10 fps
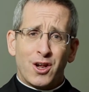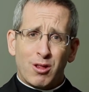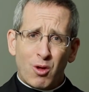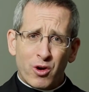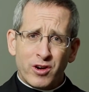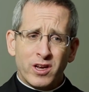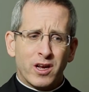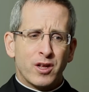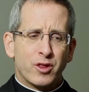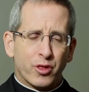Lord,
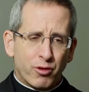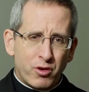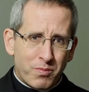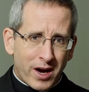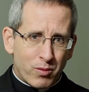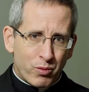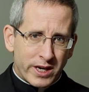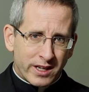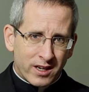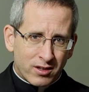through my
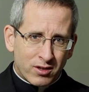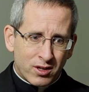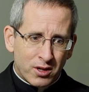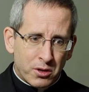weakness,